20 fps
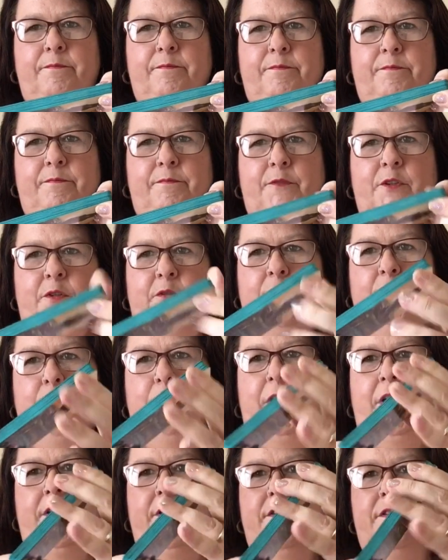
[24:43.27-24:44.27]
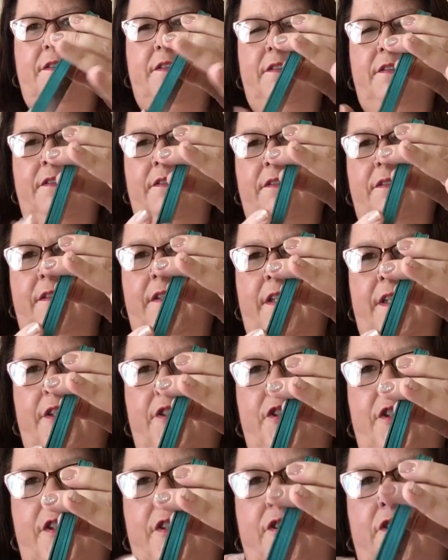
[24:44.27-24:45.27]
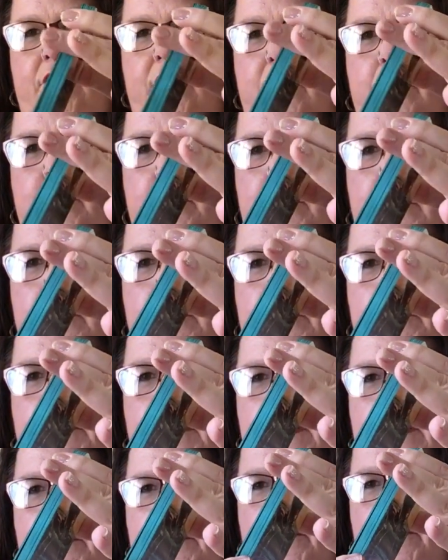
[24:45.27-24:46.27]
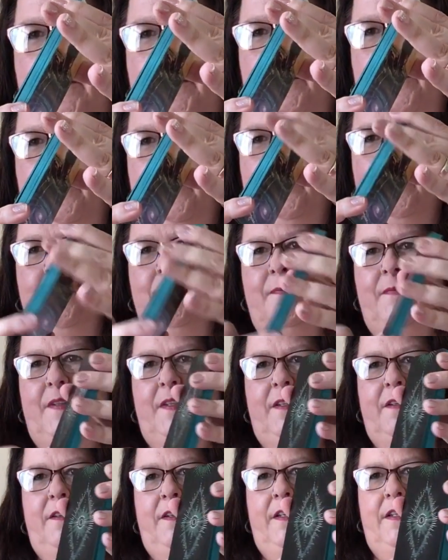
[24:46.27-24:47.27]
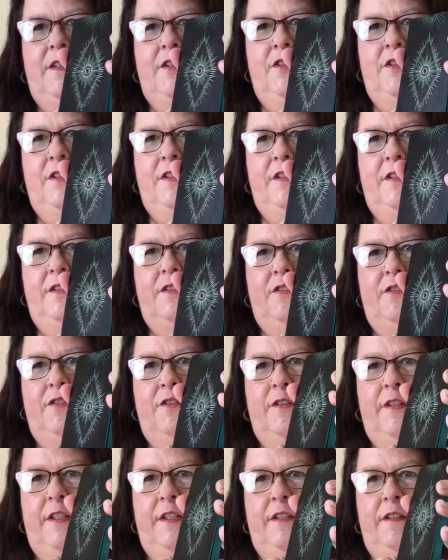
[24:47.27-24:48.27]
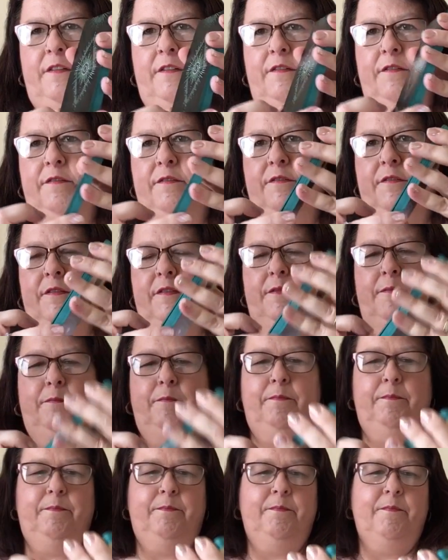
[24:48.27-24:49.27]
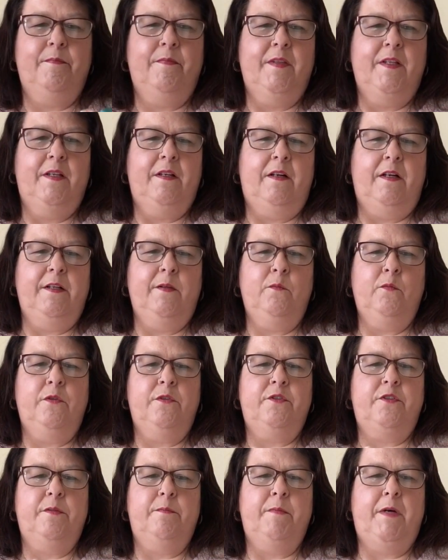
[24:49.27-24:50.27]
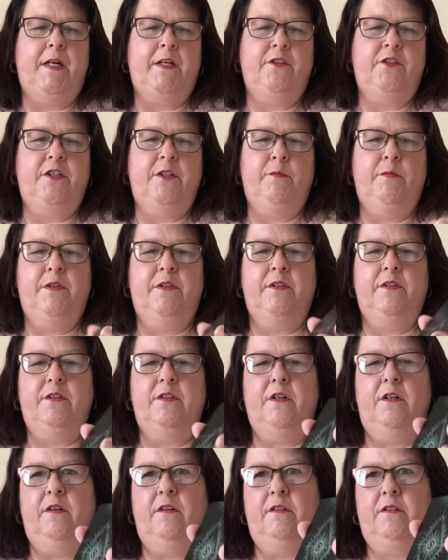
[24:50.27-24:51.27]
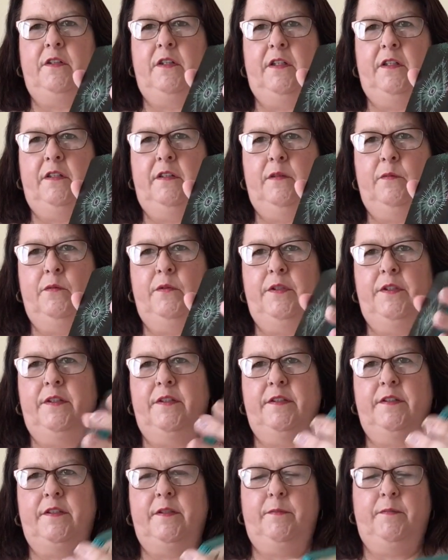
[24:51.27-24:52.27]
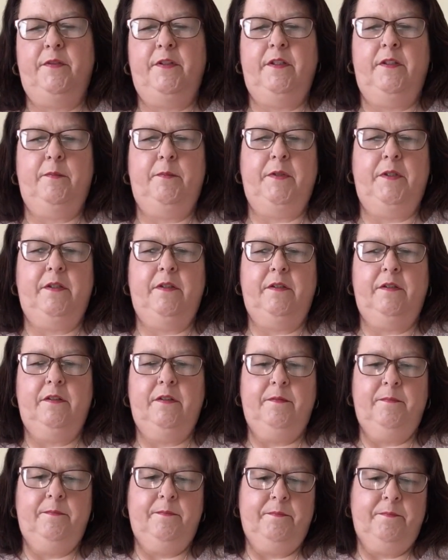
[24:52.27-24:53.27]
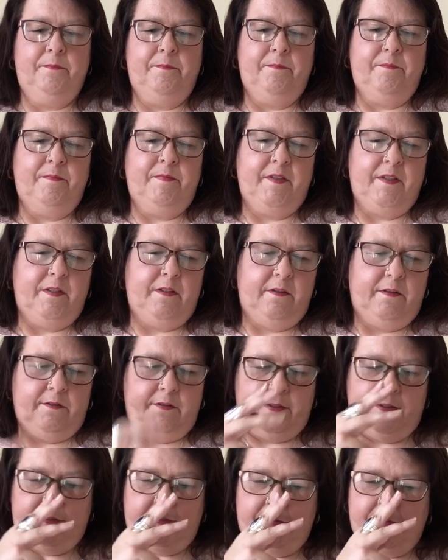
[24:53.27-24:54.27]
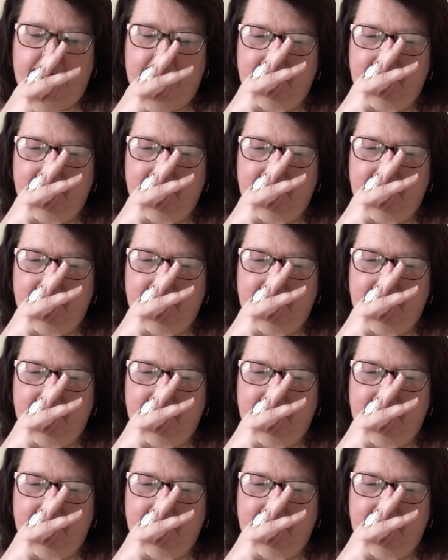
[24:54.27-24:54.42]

Not the best edging job probably, but I edged it to try and, I didn't want to match him with the dark colour. I wanted something a bit lighter.